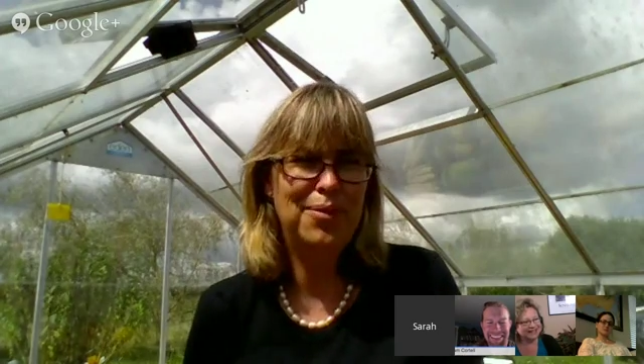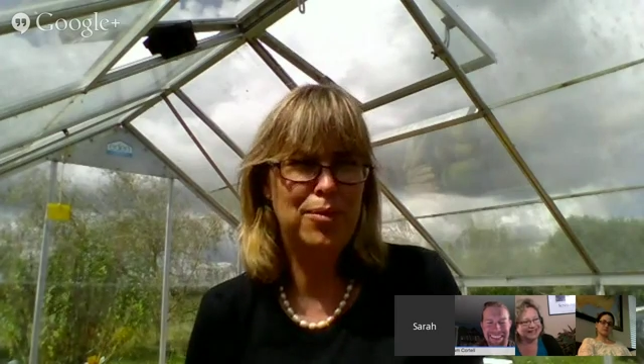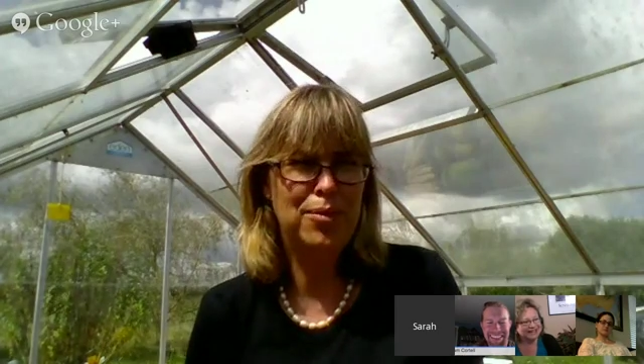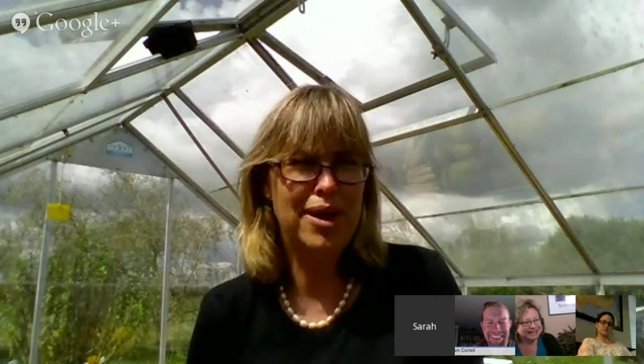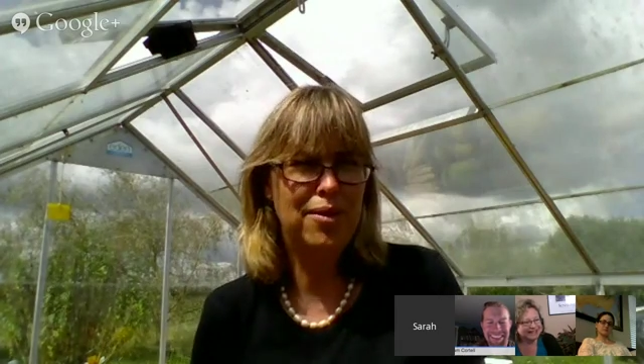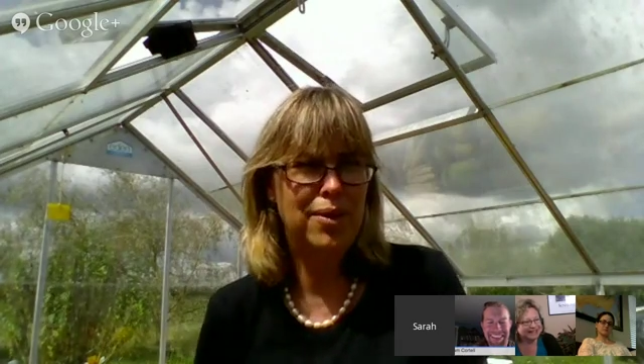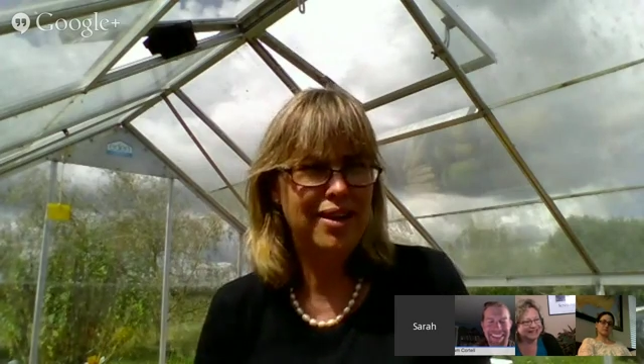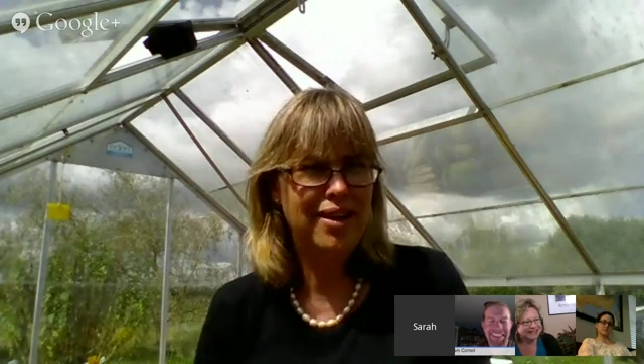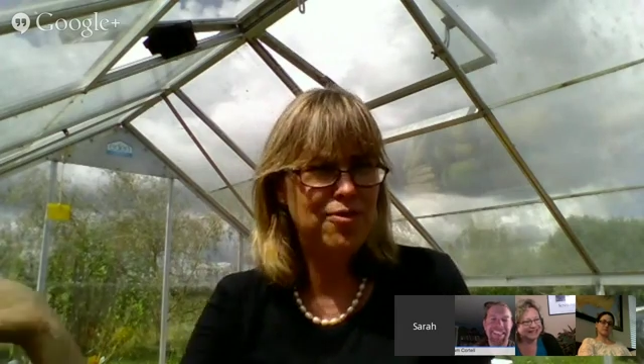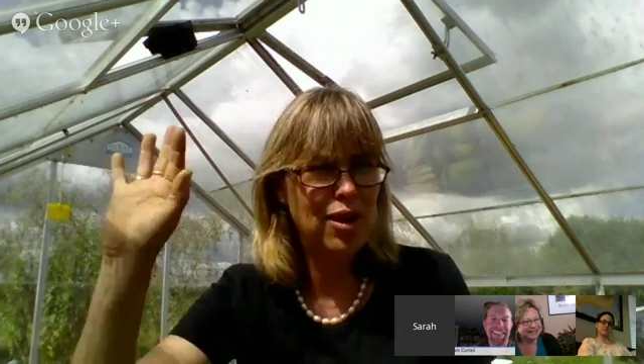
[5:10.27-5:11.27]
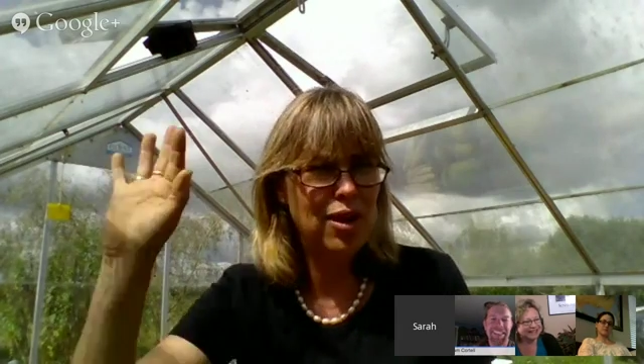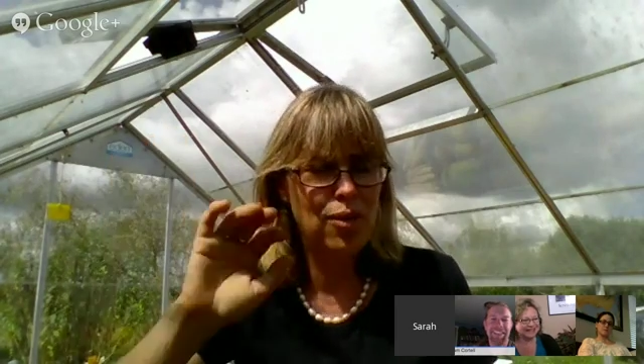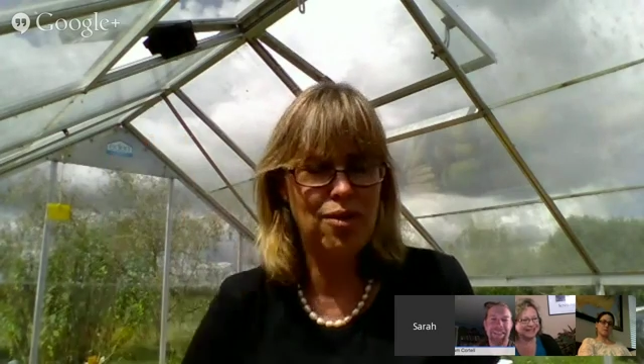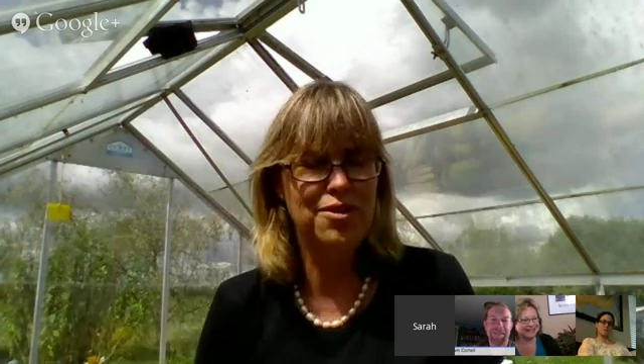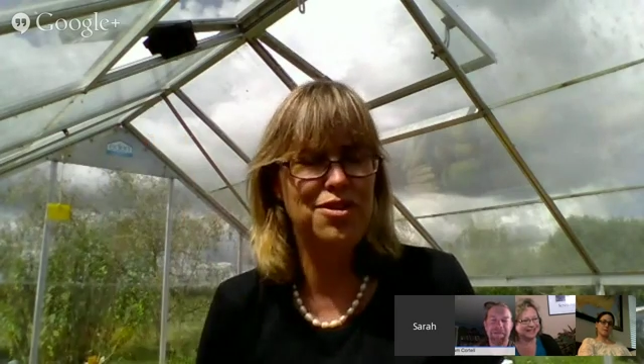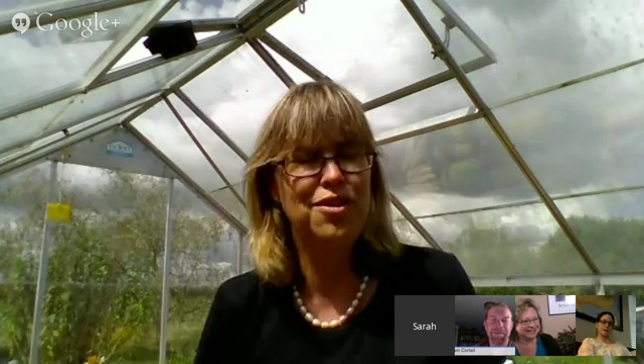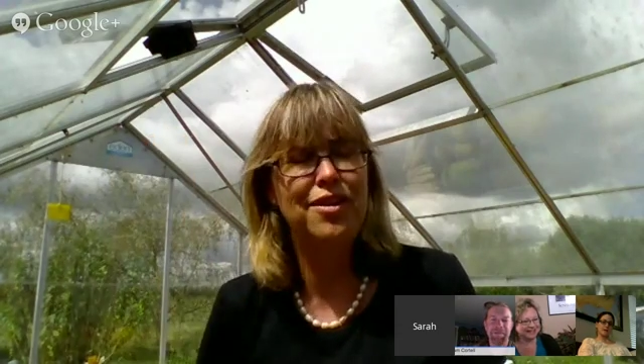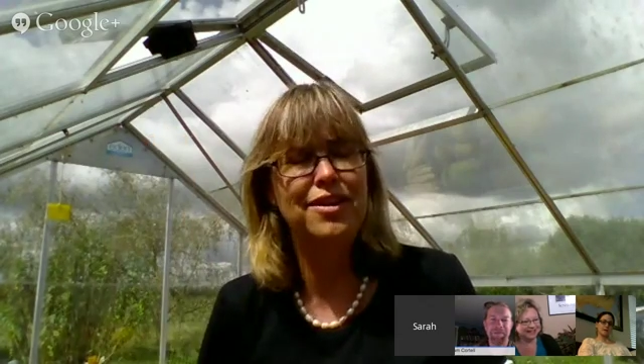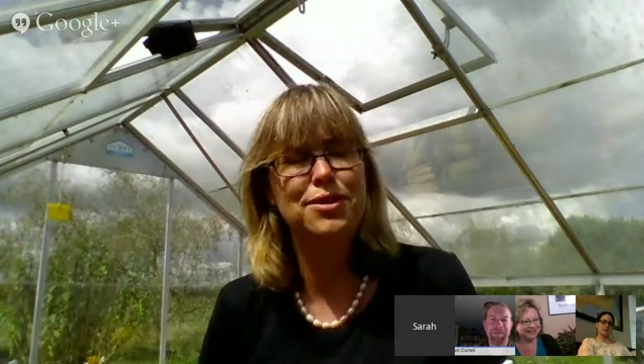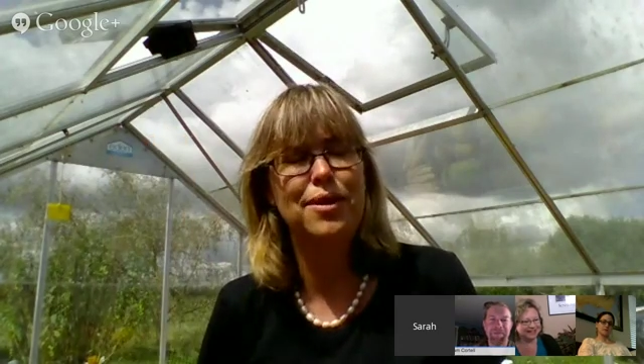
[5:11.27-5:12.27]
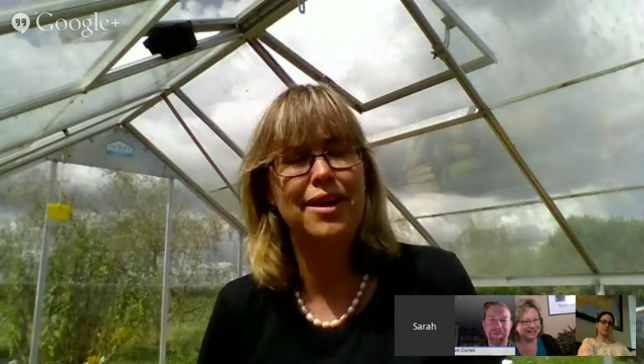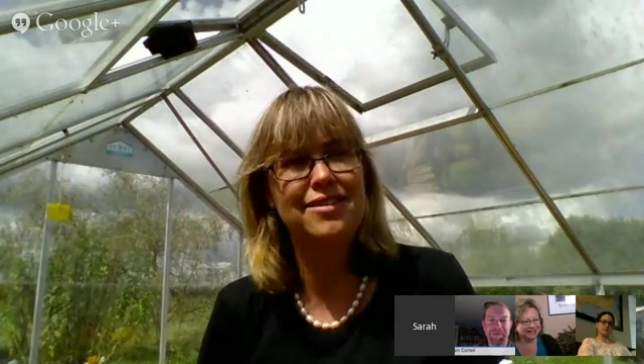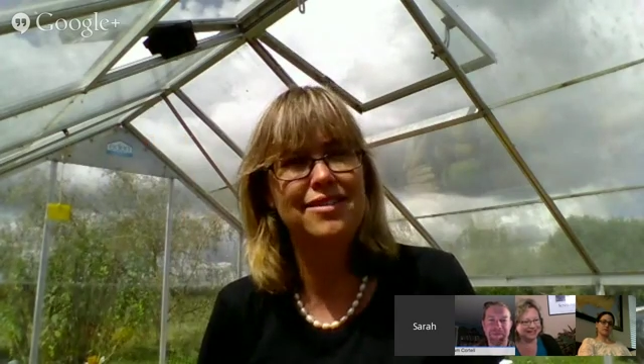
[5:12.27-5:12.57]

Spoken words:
we follow along with you guys quite